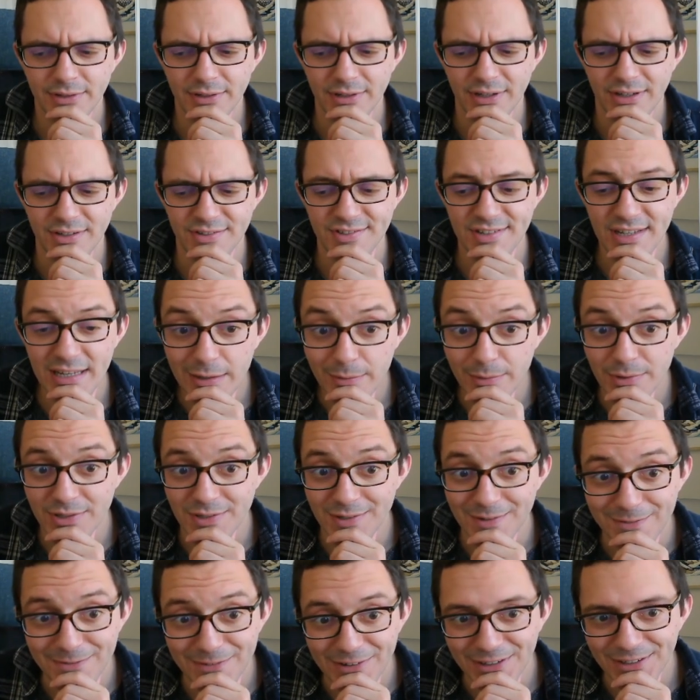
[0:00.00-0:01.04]
a sequence
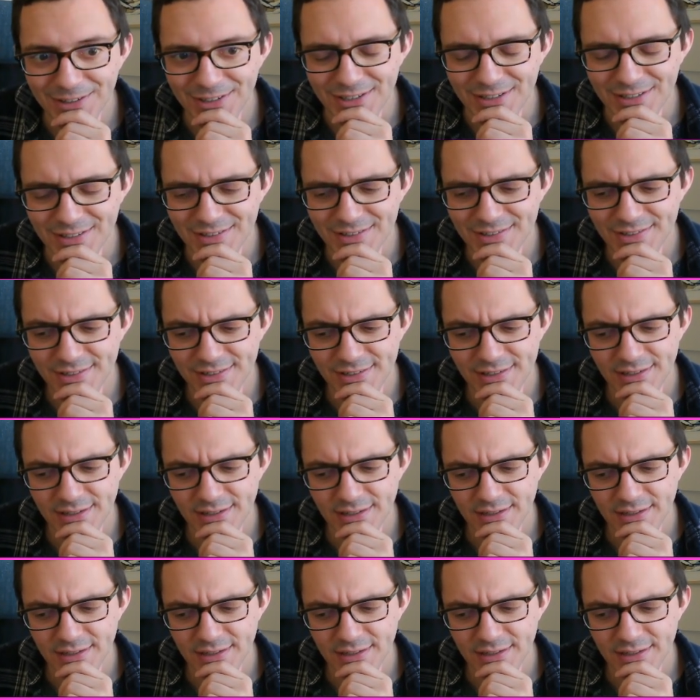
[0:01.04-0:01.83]
of functions